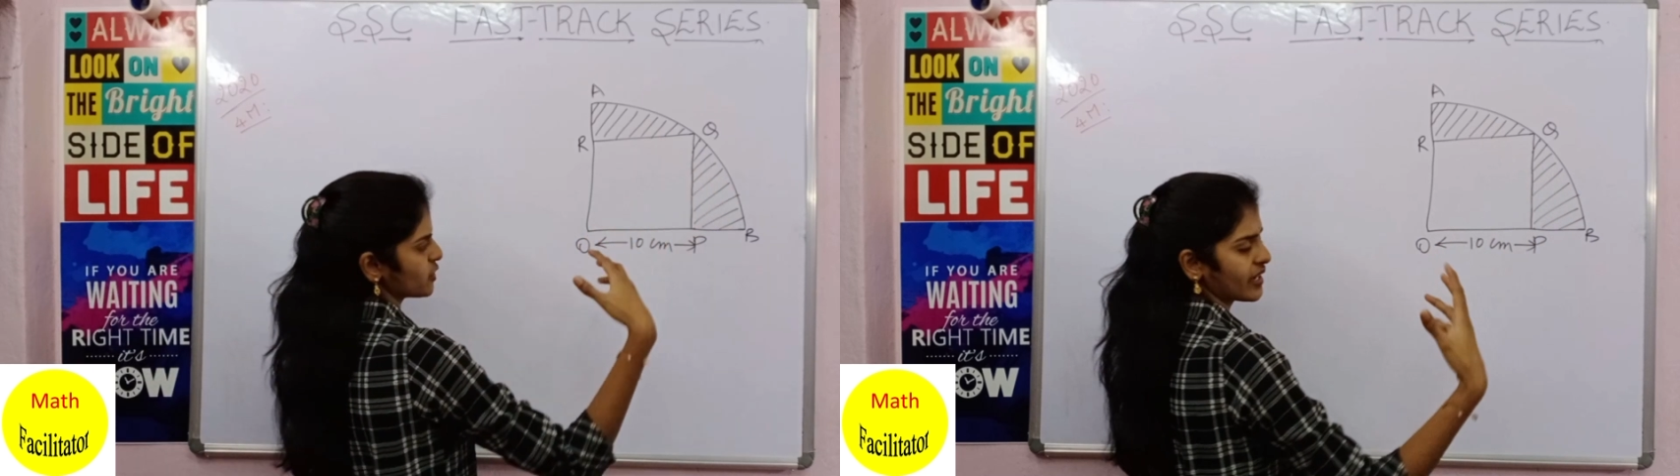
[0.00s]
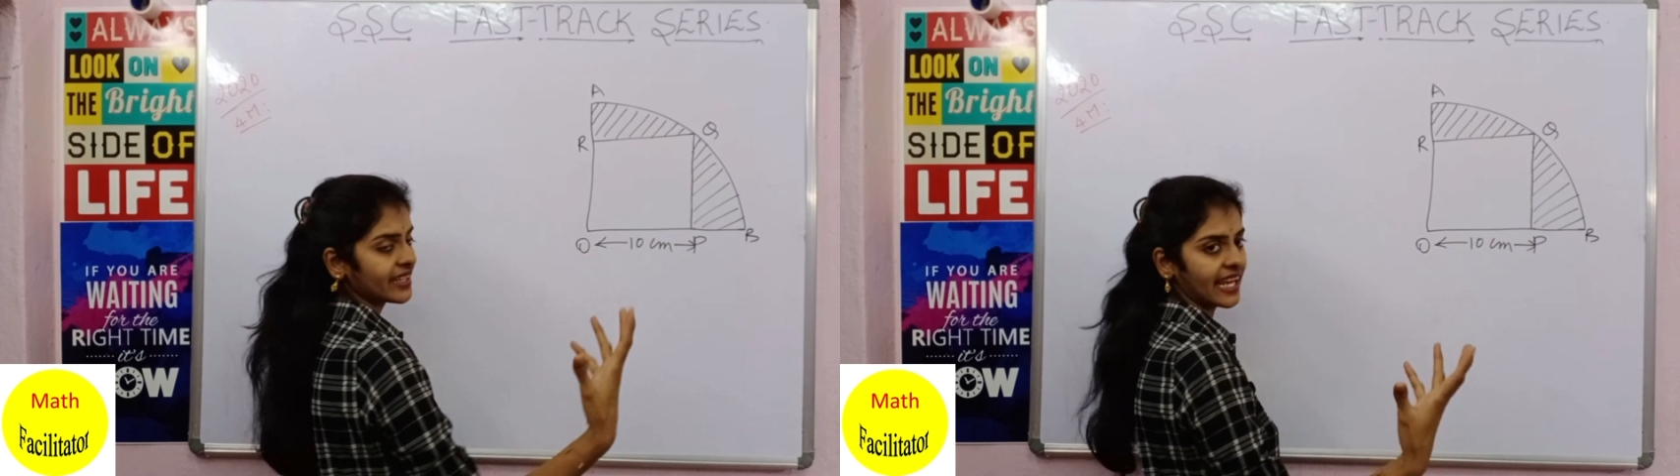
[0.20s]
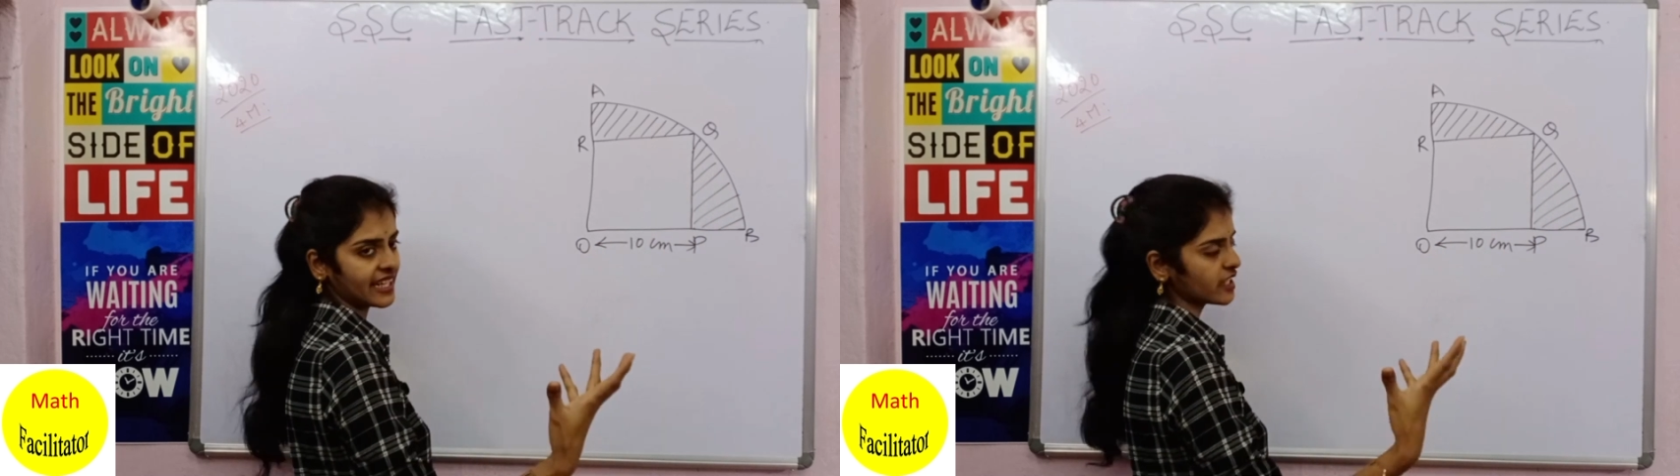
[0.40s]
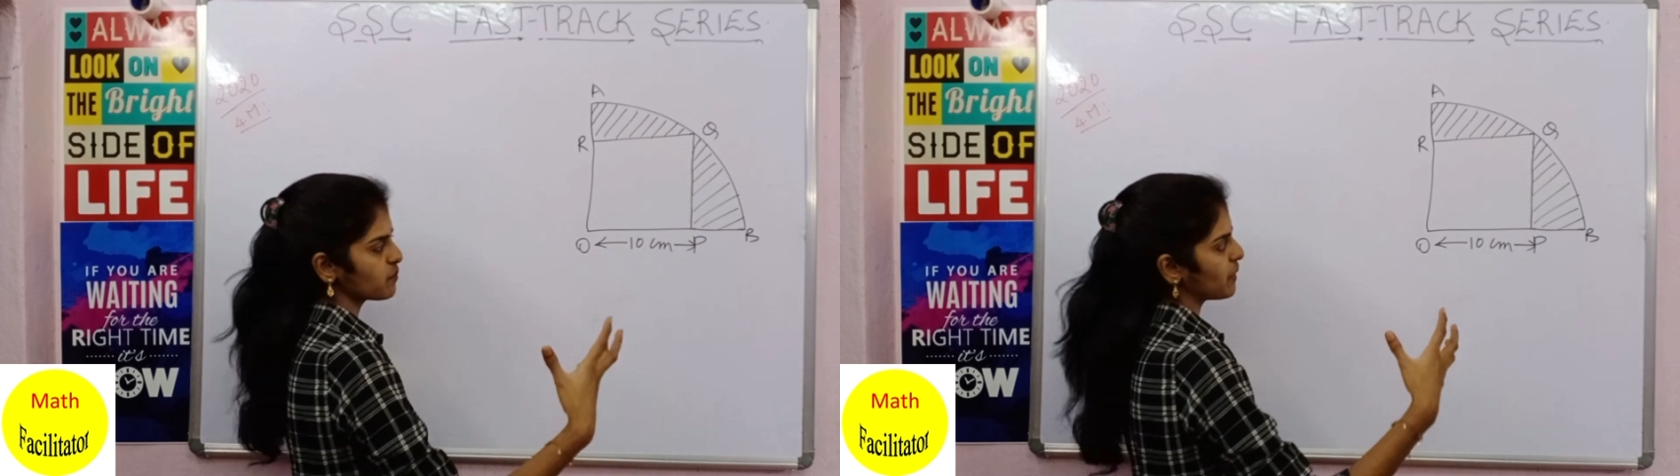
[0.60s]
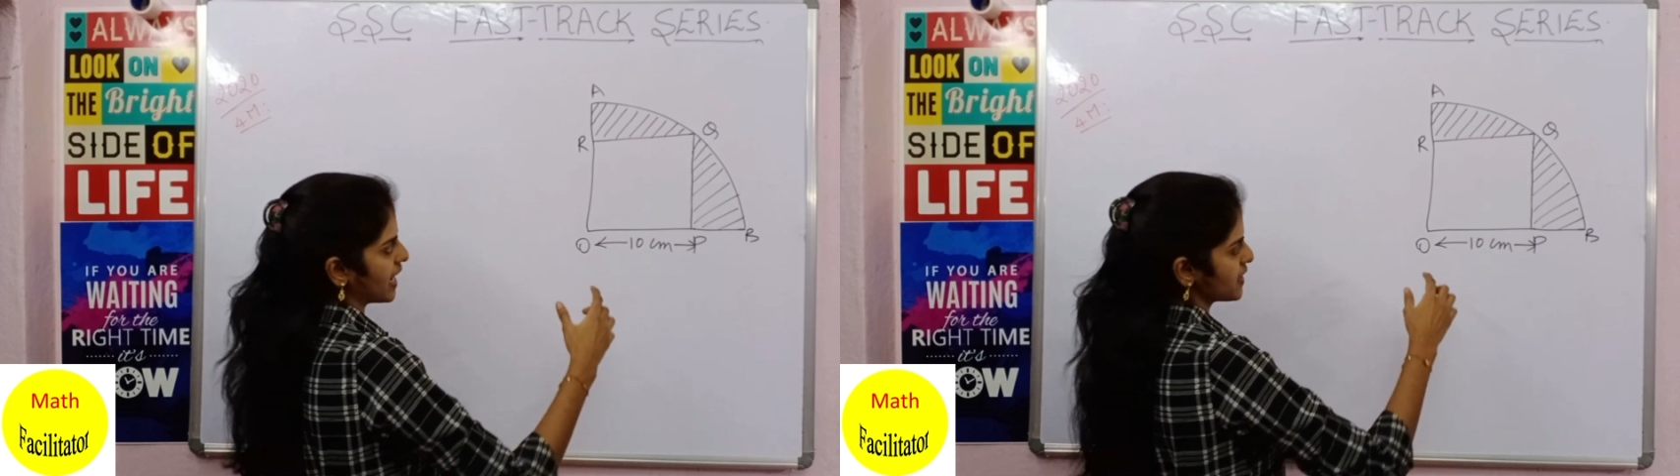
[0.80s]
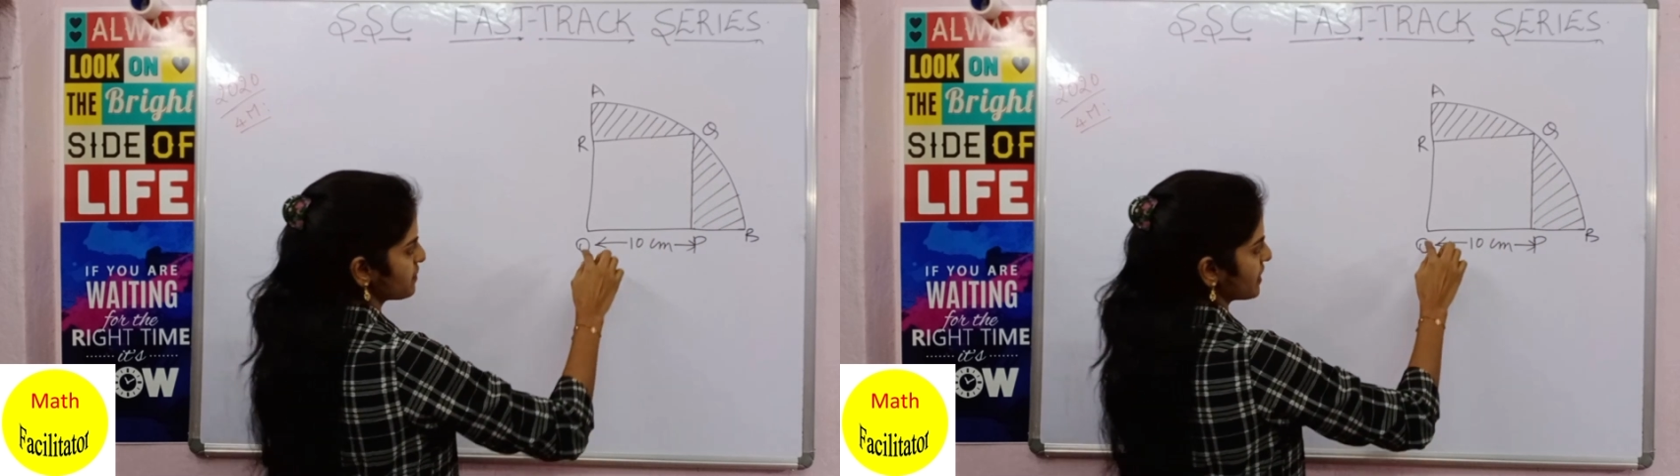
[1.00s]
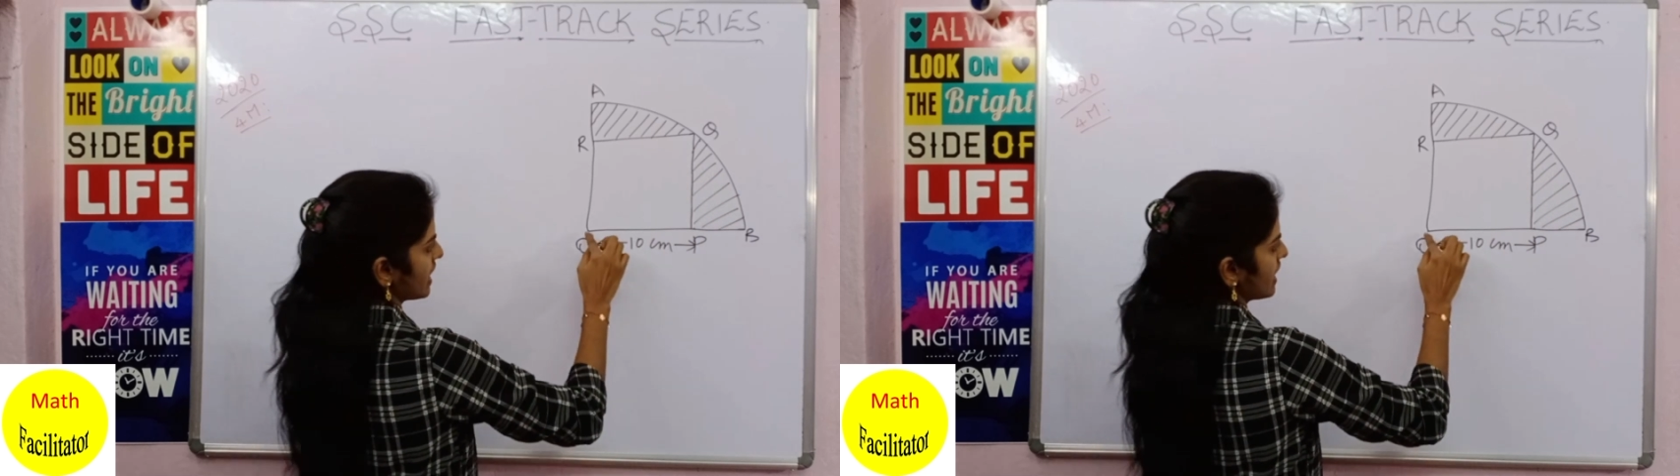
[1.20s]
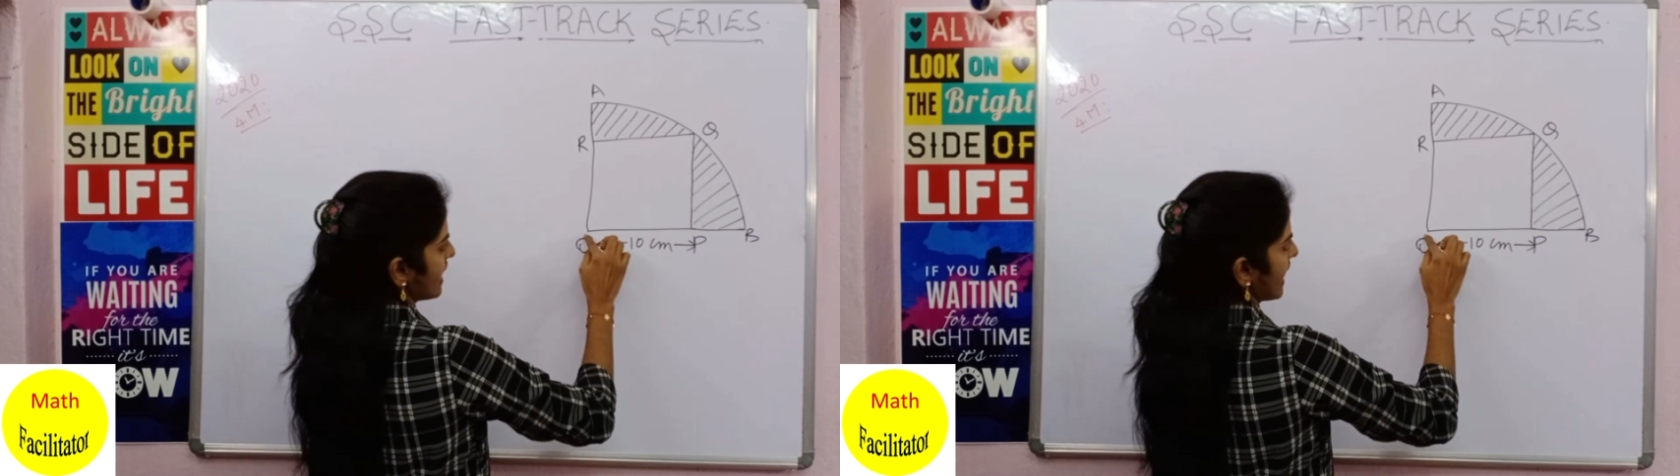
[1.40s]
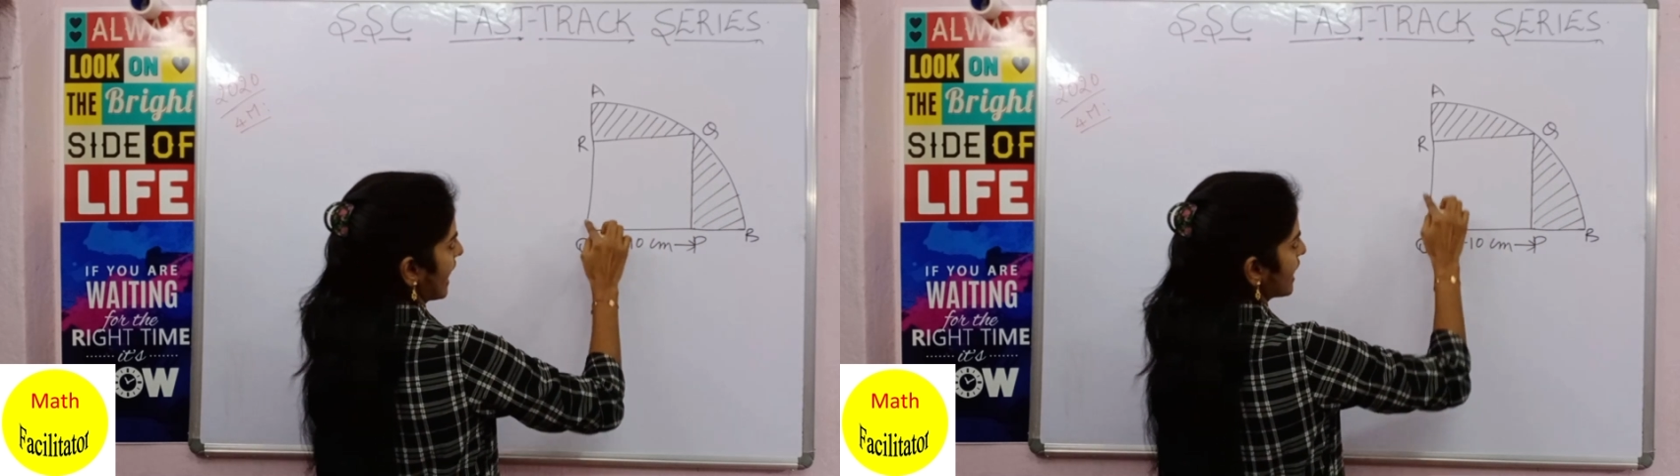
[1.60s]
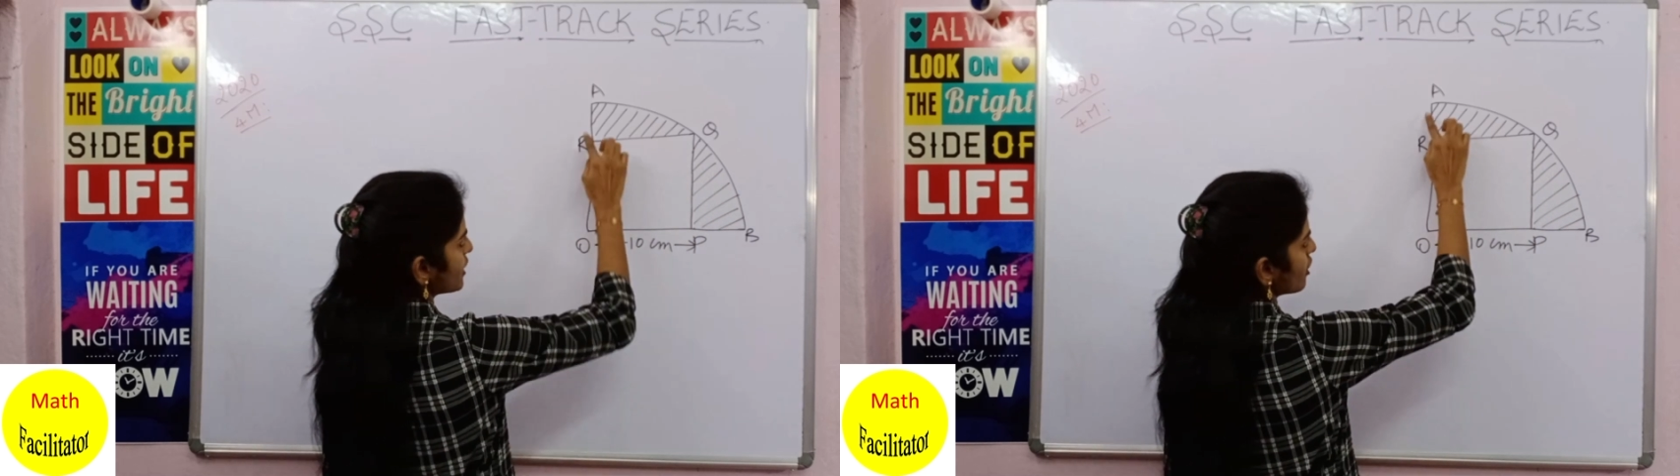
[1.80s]
you can get it by
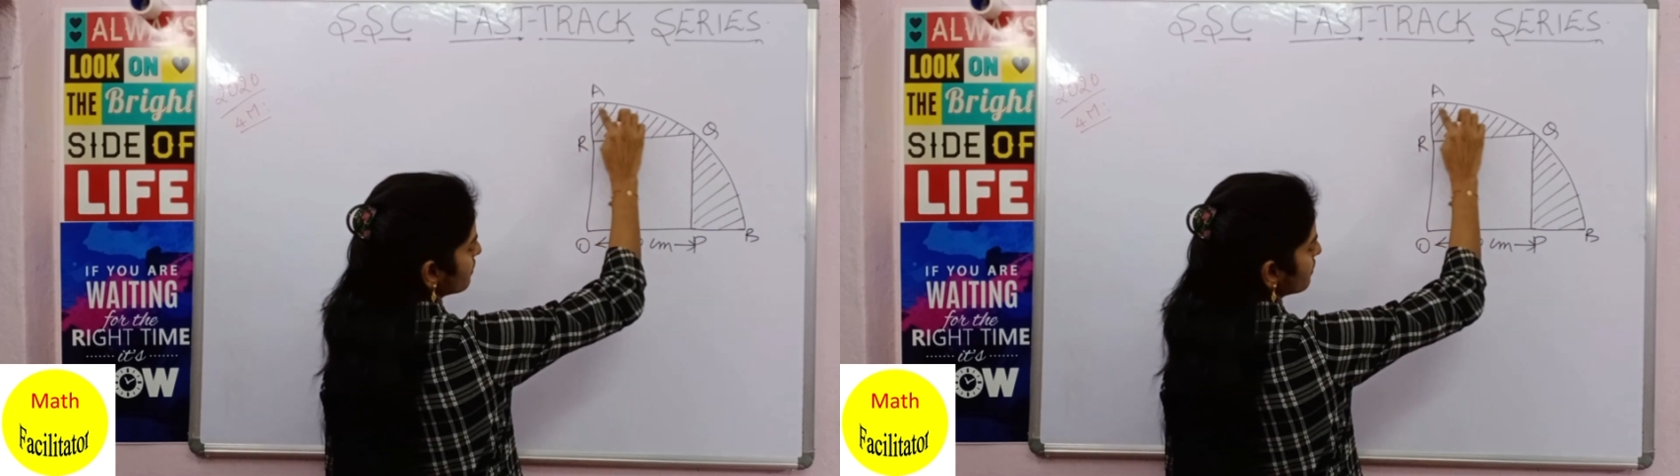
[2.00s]
area